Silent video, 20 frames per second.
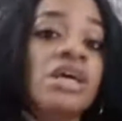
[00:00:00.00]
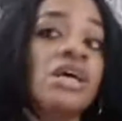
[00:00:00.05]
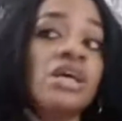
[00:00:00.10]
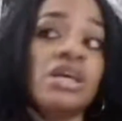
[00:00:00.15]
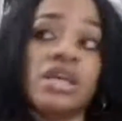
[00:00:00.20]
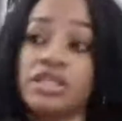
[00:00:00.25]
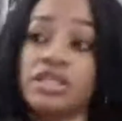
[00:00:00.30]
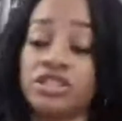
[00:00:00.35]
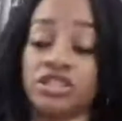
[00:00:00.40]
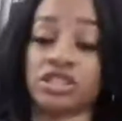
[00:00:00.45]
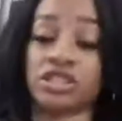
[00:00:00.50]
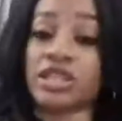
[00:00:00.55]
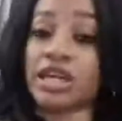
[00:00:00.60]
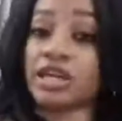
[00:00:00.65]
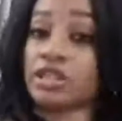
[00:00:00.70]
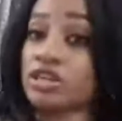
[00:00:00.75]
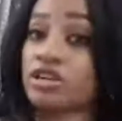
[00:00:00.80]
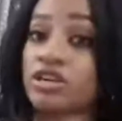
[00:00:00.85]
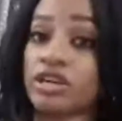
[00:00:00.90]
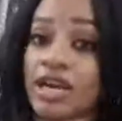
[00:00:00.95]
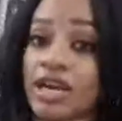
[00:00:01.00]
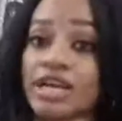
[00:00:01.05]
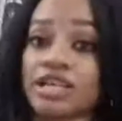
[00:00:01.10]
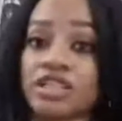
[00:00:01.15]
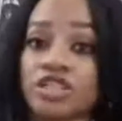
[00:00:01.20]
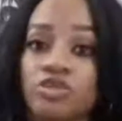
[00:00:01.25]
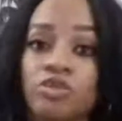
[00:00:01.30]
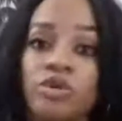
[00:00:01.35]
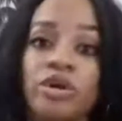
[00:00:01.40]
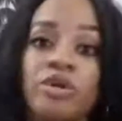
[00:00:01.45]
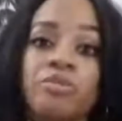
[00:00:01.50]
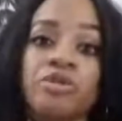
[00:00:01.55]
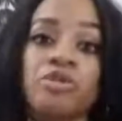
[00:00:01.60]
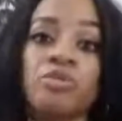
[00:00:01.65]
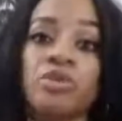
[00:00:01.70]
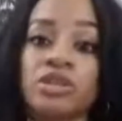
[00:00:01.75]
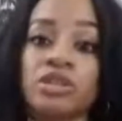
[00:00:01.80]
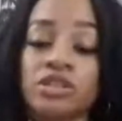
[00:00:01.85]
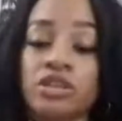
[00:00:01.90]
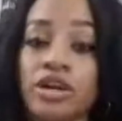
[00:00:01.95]
It's just like learning how to swim. You
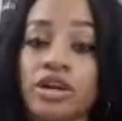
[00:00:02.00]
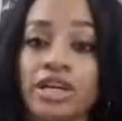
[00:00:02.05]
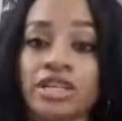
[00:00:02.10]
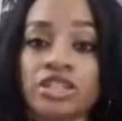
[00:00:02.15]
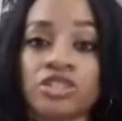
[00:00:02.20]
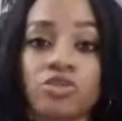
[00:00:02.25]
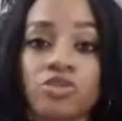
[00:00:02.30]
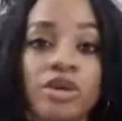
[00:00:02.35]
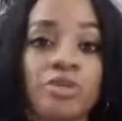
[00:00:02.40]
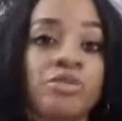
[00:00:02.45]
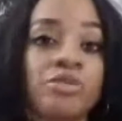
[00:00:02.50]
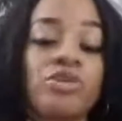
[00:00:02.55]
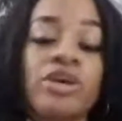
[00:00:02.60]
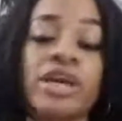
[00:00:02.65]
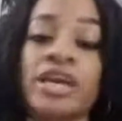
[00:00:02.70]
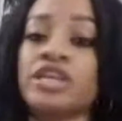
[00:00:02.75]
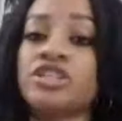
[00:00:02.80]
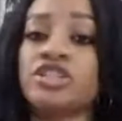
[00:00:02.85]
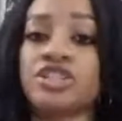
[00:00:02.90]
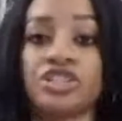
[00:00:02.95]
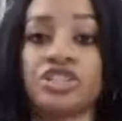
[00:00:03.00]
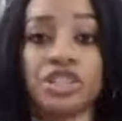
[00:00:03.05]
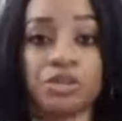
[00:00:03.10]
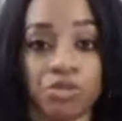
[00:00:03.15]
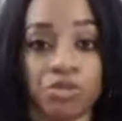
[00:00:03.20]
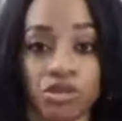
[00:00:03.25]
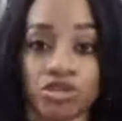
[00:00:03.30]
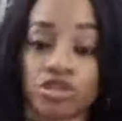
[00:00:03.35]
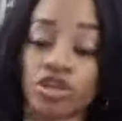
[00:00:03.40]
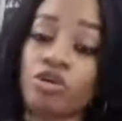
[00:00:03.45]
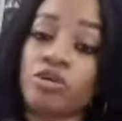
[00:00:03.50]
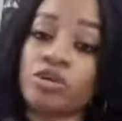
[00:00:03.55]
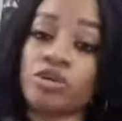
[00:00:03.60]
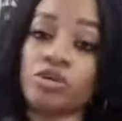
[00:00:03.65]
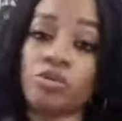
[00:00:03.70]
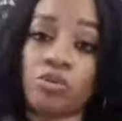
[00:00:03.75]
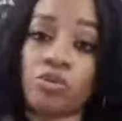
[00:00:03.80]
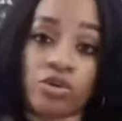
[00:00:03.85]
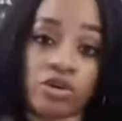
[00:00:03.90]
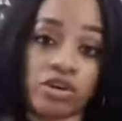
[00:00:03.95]
want to learn how to swim, you can't just dip your toe in the
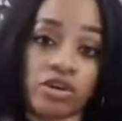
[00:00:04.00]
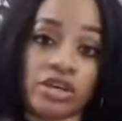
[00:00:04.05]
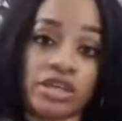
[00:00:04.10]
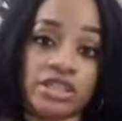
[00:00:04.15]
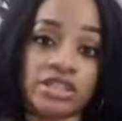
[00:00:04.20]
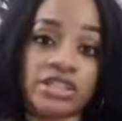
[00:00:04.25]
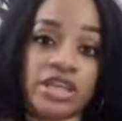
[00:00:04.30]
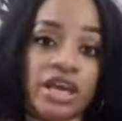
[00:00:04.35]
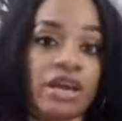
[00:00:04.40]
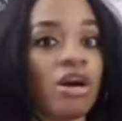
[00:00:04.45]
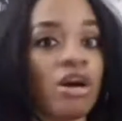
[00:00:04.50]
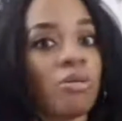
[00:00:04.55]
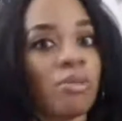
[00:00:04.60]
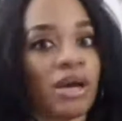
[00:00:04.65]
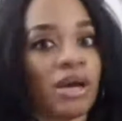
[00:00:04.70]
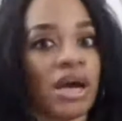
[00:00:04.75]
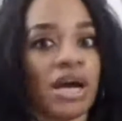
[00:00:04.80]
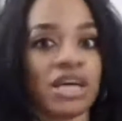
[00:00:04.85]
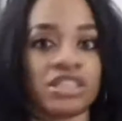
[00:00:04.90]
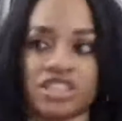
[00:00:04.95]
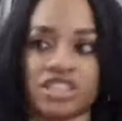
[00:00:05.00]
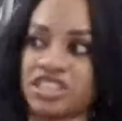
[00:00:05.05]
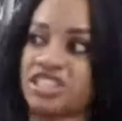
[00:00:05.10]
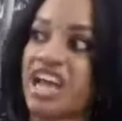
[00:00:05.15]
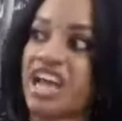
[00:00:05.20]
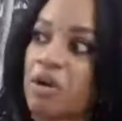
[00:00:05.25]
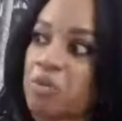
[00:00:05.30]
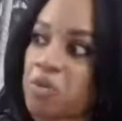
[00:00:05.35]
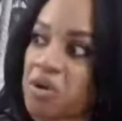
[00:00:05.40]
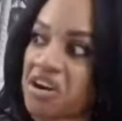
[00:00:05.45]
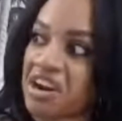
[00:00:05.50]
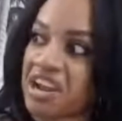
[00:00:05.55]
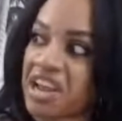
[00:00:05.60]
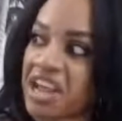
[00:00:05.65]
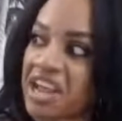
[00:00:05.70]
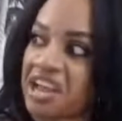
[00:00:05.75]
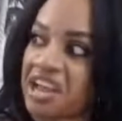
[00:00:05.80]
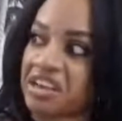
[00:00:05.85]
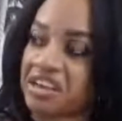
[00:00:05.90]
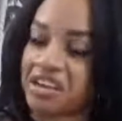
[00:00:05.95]
water and say, oh my gosh, it's not
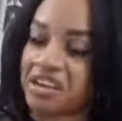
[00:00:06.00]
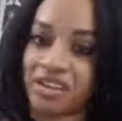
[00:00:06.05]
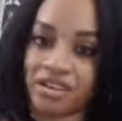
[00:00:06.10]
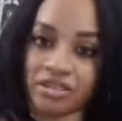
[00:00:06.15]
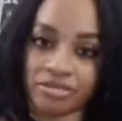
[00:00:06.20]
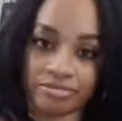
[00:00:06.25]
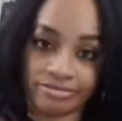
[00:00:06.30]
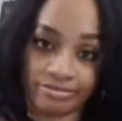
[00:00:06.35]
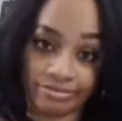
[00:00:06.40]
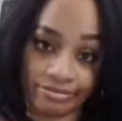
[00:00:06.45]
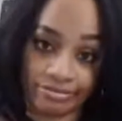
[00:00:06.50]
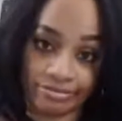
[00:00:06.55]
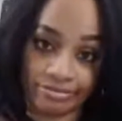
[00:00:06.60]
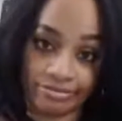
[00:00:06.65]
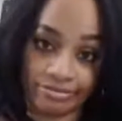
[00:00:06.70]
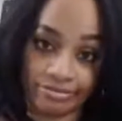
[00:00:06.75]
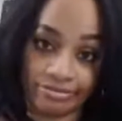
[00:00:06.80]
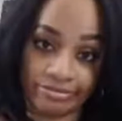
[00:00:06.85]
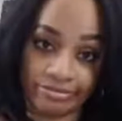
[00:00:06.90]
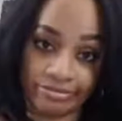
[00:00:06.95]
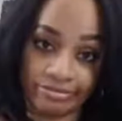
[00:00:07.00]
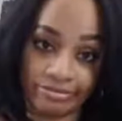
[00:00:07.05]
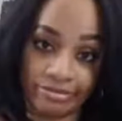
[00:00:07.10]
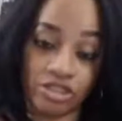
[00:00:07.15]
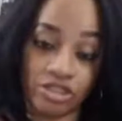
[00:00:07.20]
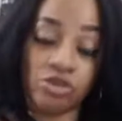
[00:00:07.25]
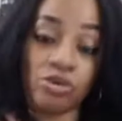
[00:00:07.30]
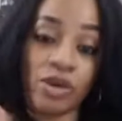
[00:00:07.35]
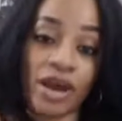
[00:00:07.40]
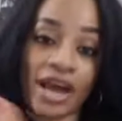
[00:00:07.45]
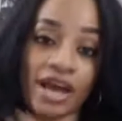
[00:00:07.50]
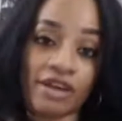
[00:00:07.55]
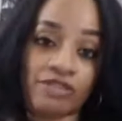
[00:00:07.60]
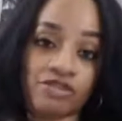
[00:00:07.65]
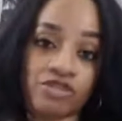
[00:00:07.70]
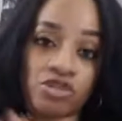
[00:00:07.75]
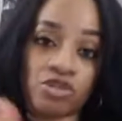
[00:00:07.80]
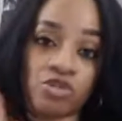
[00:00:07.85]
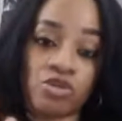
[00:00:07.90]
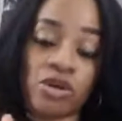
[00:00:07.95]
working. You have
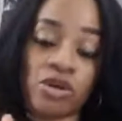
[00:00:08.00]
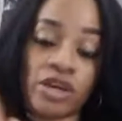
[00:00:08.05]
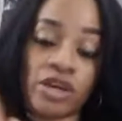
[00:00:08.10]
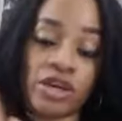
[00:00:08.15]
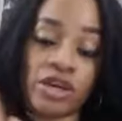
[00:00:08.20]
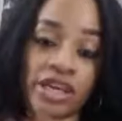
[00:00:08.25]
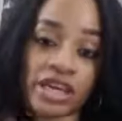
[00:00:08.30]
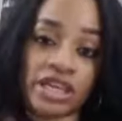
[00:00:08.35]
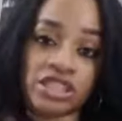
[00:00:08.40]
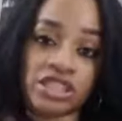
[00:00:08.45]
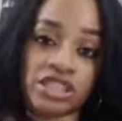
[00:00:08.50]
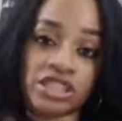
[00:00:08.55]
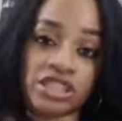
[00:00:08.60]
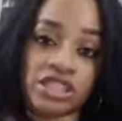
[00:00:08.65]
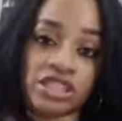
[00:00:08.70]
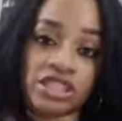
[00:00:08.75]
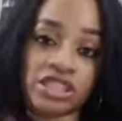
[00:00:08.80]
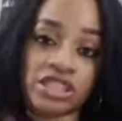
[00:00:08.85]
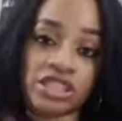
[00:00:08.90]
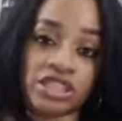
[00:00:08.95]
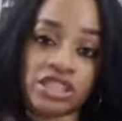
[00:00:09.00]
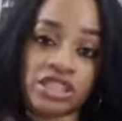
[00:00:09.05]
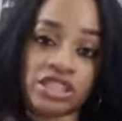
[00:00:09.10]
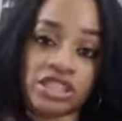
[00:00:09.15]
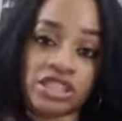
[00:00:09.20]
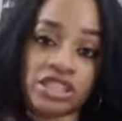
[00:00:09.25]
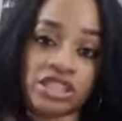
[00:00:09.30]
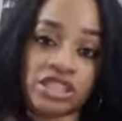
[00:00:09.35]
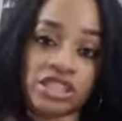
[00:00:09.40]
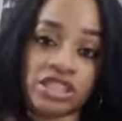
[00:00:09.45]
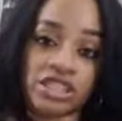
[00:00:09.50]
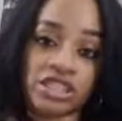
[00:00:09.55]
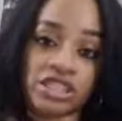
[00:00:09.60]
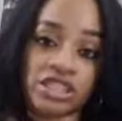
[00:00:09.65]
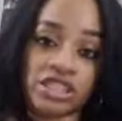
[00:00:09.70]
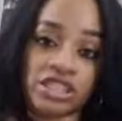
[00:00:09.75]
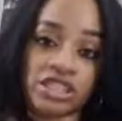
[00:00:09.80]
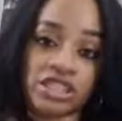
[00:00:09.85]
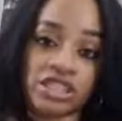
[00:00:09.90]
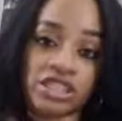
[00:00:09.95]
to all the way
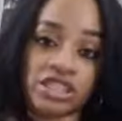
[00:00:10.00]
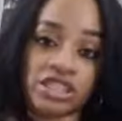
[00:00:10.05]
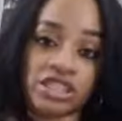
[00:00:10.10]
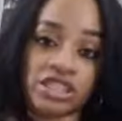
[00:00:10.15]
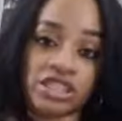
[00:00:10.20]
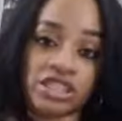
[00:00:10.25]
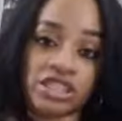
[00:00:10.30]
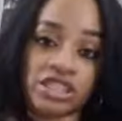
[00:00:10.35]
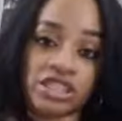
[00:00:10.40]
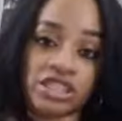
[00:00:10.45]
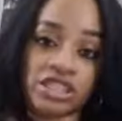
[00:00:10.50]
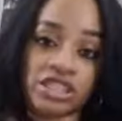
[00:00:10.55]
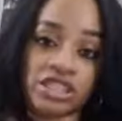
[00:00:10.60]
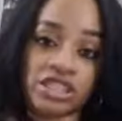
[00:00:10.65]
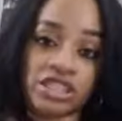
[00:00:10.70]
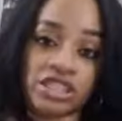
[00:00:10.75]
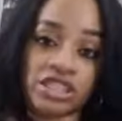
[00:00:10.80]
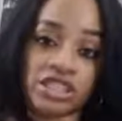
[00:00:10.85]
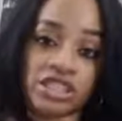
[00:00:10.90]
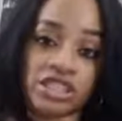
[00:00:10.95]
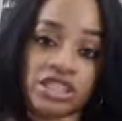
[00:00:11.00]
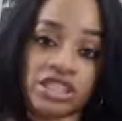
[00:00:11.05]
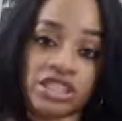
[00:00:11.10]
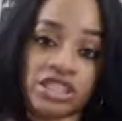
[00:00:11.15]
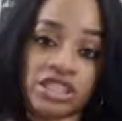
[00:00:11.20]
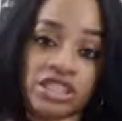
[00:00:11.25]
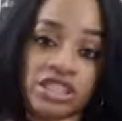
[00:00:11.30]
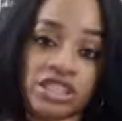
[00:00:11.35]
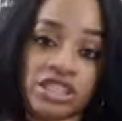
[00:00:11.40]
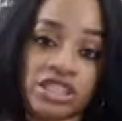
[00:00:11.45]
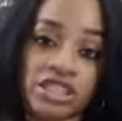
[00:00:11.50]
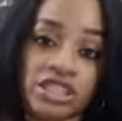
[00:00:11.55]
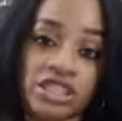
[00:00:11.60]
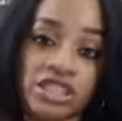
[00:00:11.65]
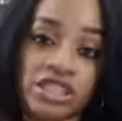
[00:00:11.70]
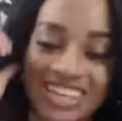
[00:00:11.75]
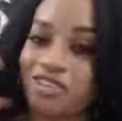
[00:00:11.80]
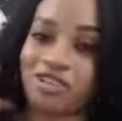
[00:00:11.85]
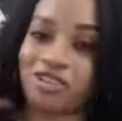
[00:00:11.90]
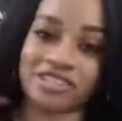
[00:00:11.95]
in the pool, right?
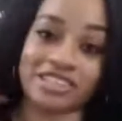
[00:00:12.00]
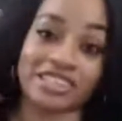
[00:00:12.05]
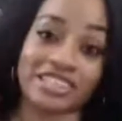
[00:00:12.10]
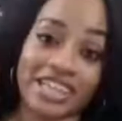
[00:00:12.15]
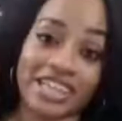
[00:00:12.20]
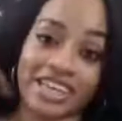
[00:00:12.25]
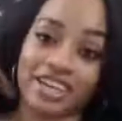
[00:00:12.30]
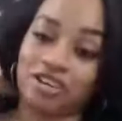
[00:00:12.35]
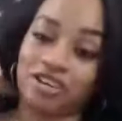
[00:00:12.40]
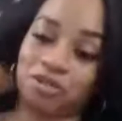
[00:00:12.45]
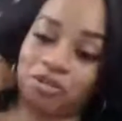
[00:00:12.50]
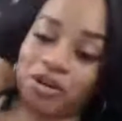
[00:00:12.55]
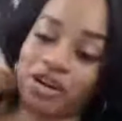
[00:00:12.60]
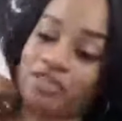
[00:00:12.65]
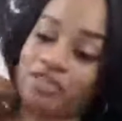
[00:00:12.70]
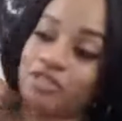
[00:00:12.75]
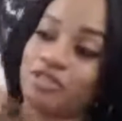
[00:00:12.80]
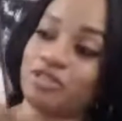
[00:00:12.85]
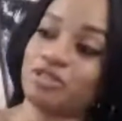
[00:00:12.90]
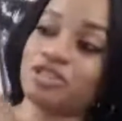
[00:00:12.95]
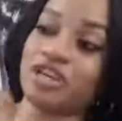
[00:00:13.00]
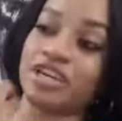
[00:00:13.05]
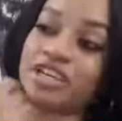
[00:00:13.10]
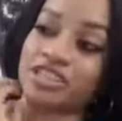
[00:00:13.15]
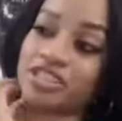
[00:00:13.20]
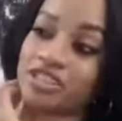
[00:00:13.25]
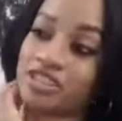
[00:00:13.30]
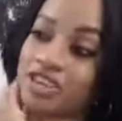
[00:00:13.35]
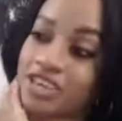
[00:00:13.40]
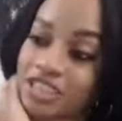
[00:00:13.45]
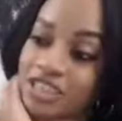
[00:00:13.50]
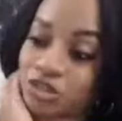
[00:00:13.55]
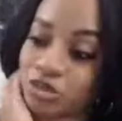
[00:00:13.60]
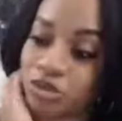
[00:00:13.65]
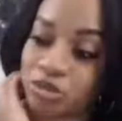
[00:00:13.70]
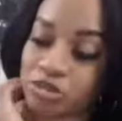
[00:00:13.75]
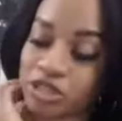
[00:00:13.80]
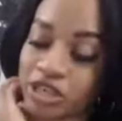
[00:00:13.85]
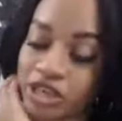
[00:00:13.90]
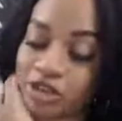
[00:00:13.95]
Or the lake or wherever you're trying to learn how to
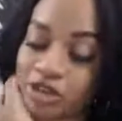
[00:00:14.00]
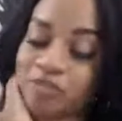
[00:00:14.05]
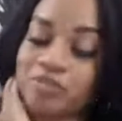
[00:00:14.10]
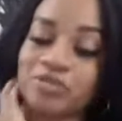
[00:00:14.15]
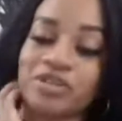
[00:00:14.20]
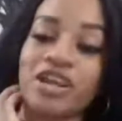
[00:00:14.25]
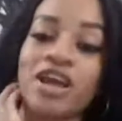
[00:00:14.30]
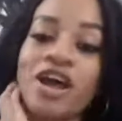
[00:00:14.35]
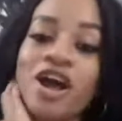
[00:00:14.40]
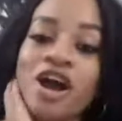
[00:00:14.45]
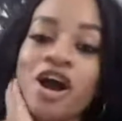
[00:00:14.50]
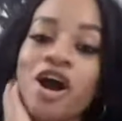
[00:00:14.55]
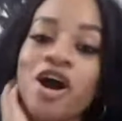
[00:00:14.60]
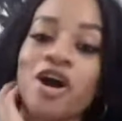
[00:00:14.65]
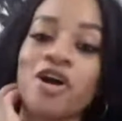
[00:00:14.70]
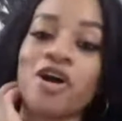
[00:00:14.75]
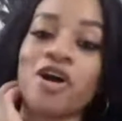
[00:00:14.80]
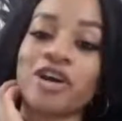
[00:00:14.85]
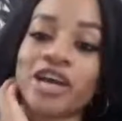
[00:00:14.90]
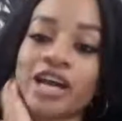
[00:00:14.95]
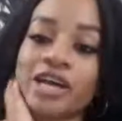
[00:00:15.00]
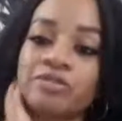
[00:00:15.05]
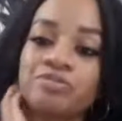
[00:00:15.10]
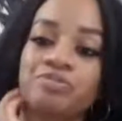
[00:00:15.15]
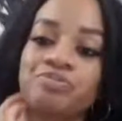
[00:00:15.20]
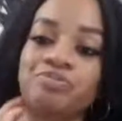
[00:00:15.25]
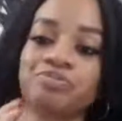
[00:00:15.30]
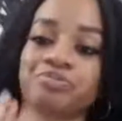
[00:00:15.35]
swim, child. Okay.